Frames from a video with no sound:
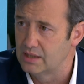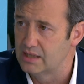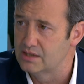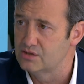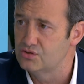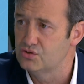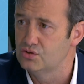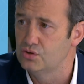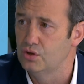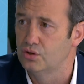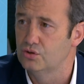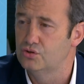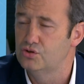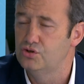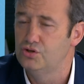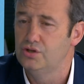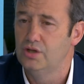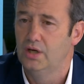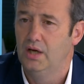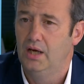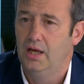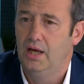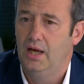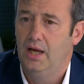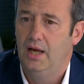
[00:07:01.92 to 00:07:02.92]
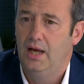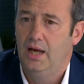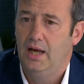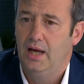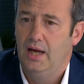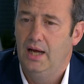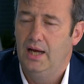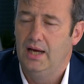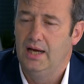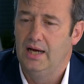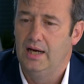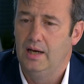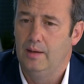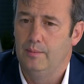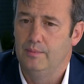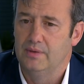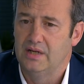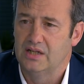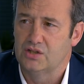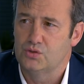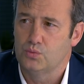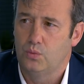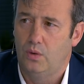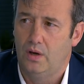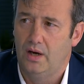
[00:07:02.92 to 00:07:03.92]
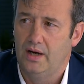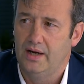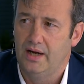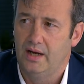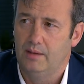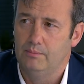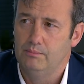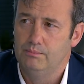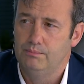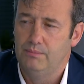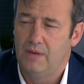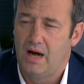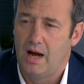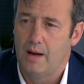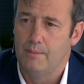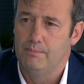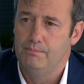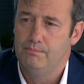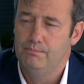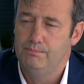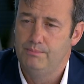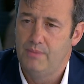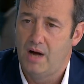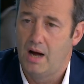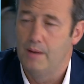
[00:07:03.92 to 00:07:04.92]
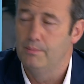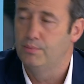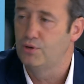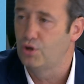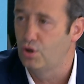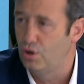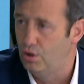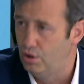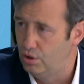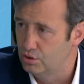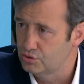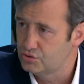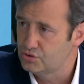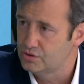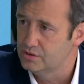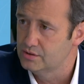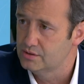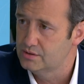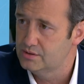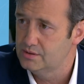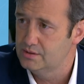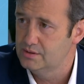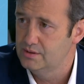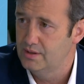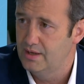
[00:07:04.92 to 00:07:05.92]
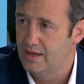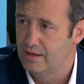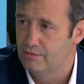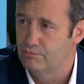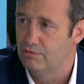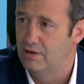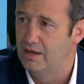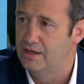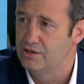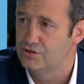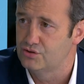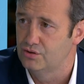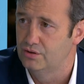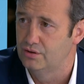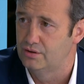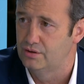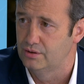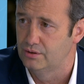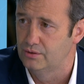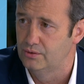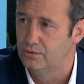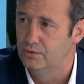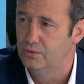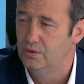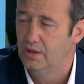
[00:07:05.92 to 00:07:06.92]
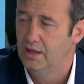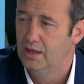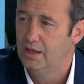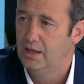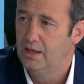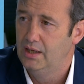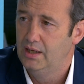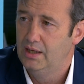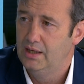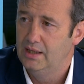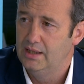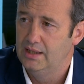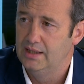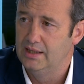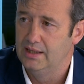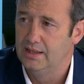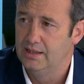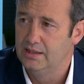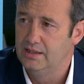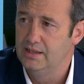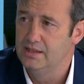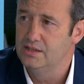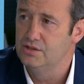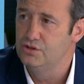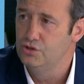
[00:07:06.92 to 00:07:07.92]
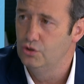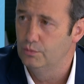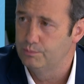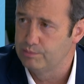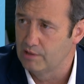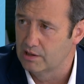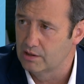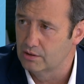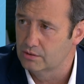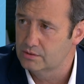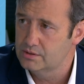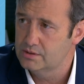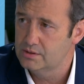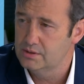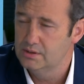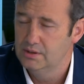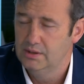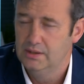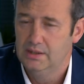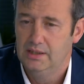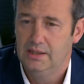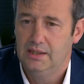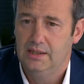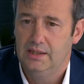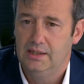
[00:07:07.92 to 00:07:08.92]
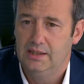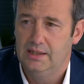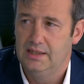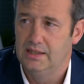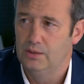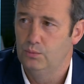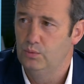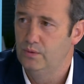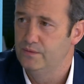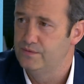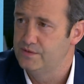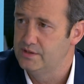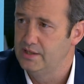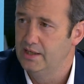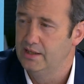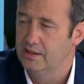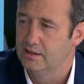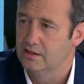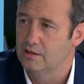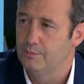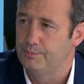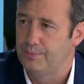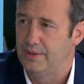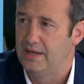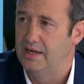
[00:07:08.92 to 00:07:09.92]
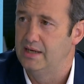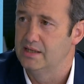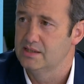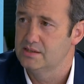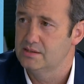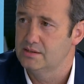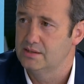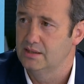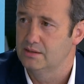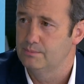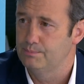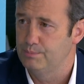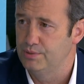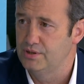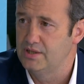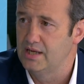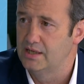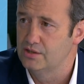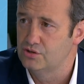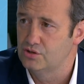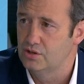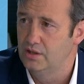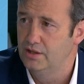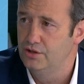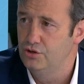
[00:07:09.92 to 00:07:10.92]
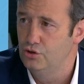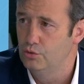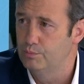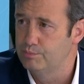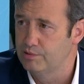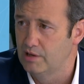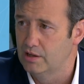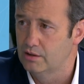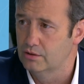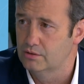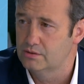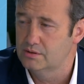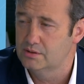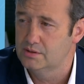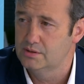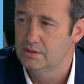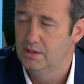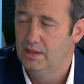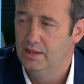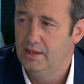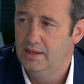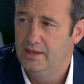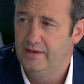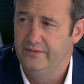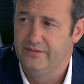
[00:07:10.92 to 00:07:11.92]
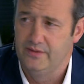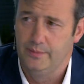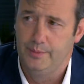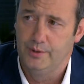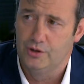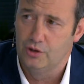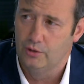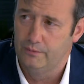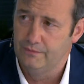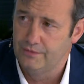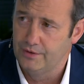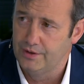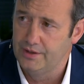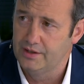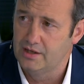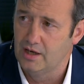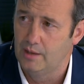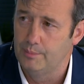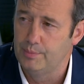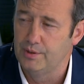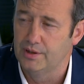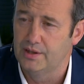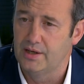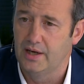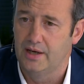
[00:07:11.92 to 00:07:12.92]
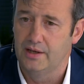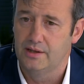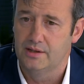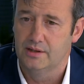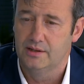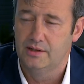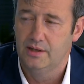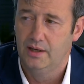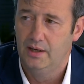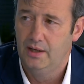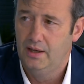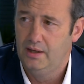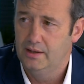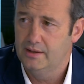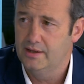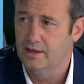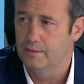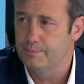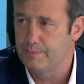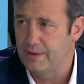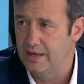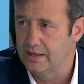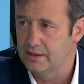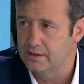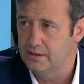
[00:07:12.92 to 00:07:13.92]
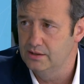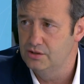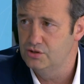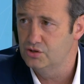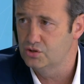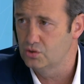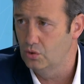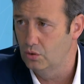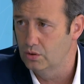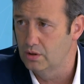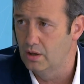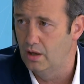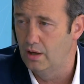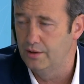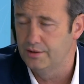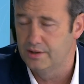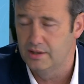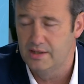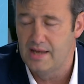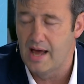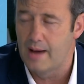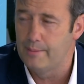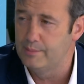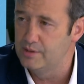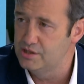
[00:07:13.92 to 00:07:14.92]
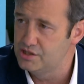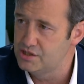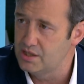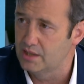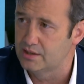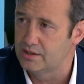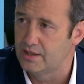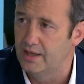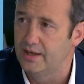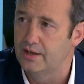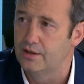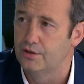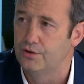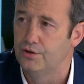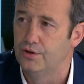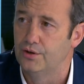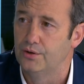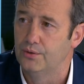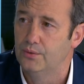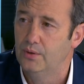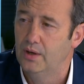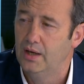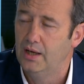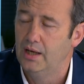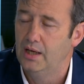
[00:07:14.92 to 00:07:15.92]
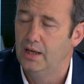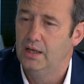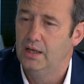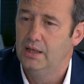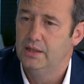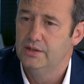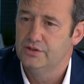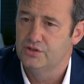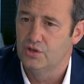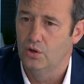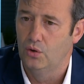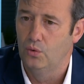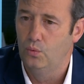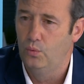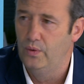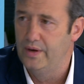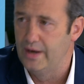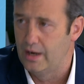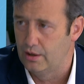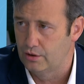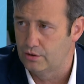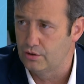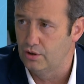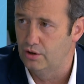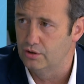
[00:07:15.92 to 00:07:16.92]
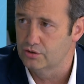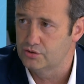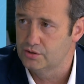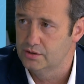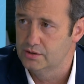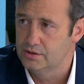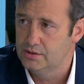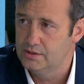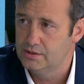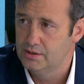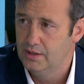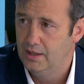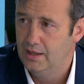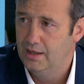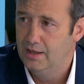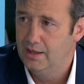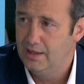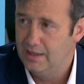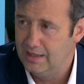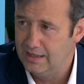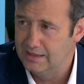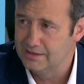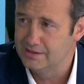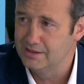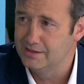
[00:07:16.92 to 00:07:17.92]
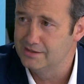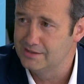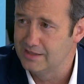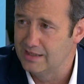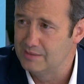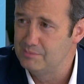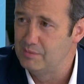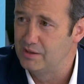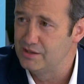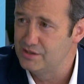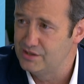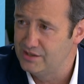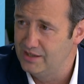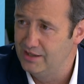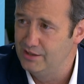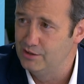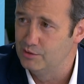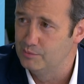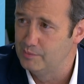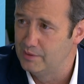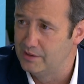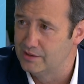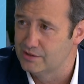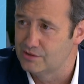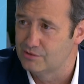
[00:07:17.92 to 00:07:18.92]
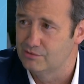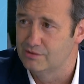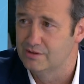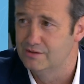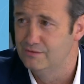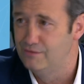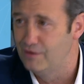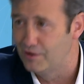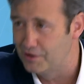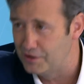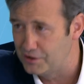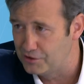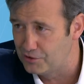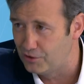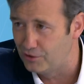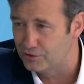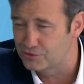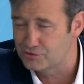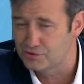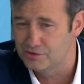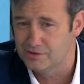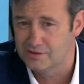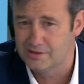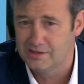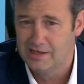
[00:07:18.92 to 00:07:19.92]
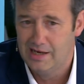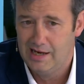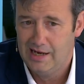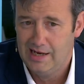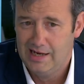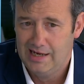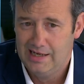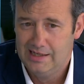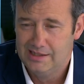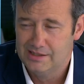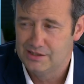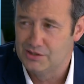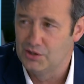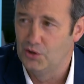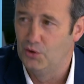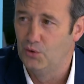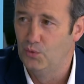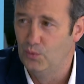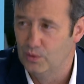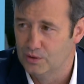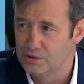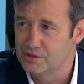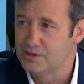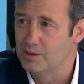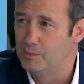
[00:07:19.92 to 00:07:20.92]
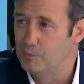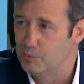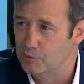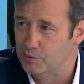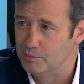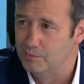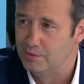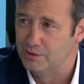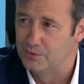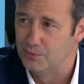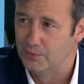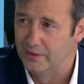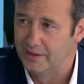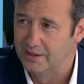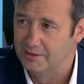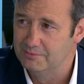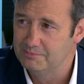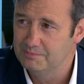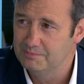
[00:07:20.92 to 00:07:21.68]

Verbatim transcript: as such. Um, that's why I'm, I'm, I'm cautious in relation to uh, these new products. Uh, we've seen in the past that potentially new products, if they become very complicated, get packaged, sold on, the damage that they can do. So we are cautious. As I said, my senior minister is very cautious, so we're somewhere in between.